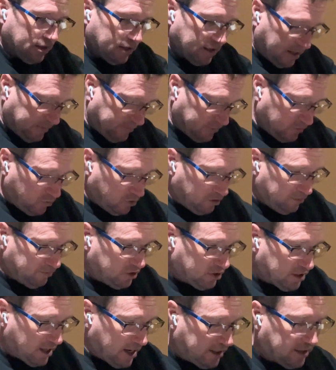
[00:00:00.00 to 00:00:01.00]
have a warm
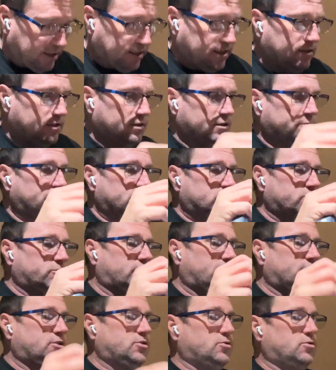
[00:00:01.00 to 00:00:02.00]
jacket, especially when
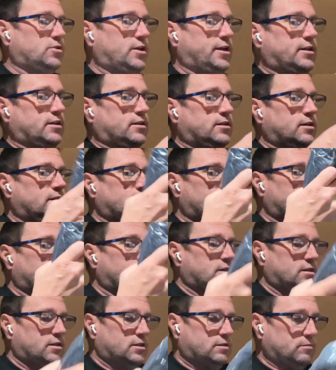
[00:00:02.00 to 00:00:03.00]
I do, like,
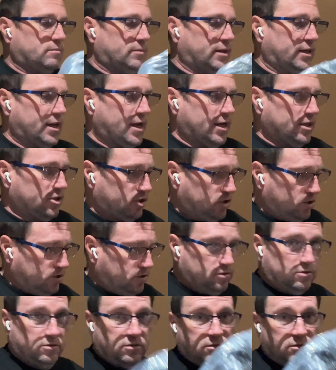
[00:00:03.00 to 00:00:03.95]
some of my national